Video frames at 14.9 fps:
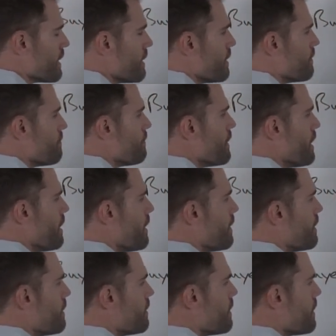
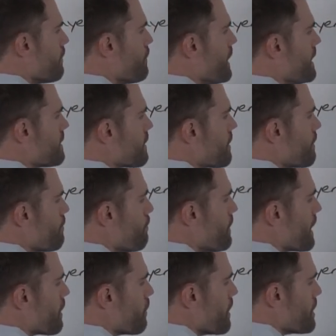a piece of the
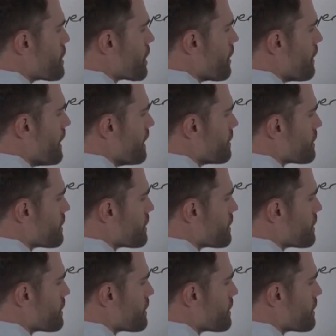Bitcoin chart here.